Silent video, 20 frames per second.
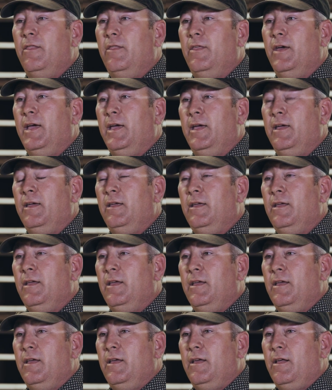they
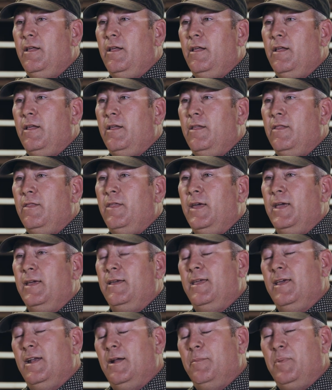
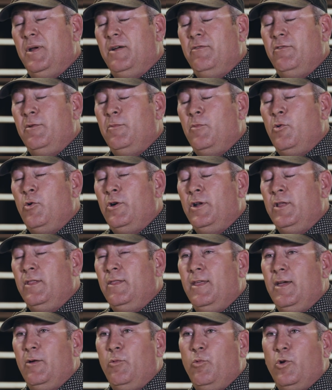get up every
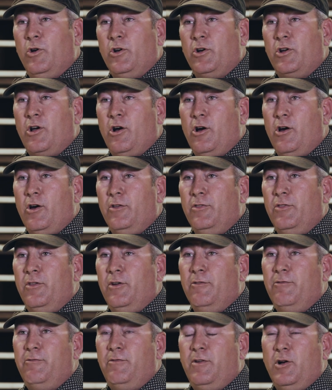morning, they work hard,
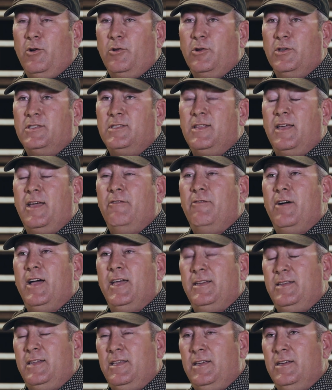they're focused, they have
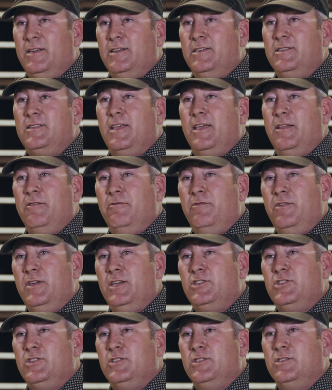ideas and
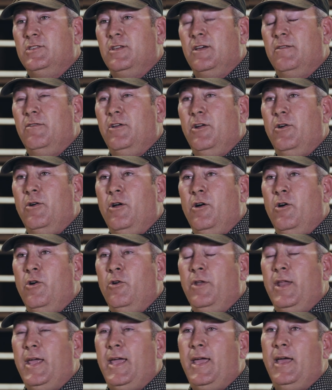visions of their
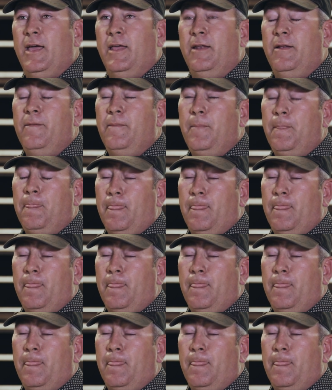own, and